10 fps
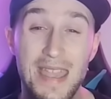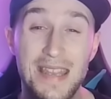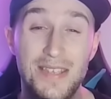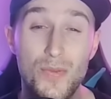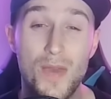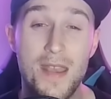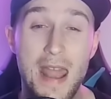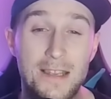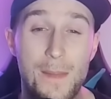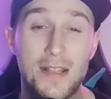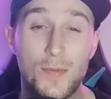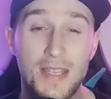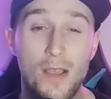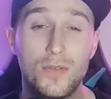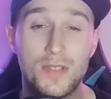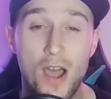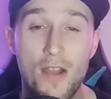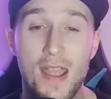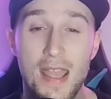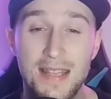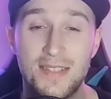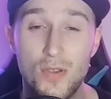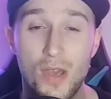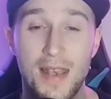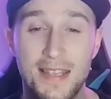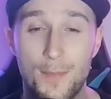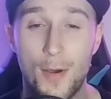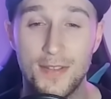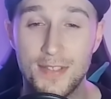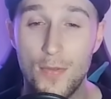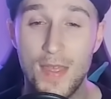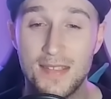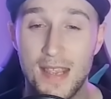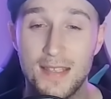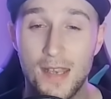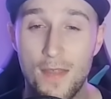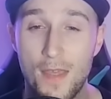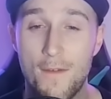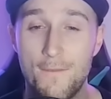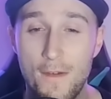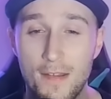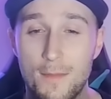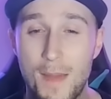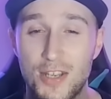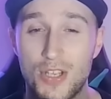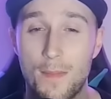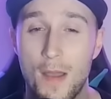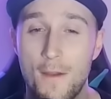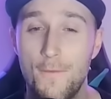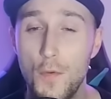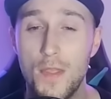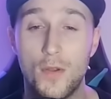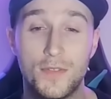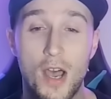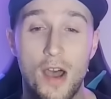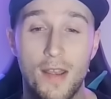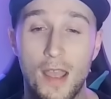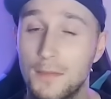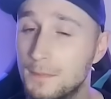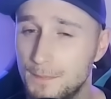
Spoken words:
into the next battle, we see Altaria into Gallipod. So this is another very good matchup for the Altaria.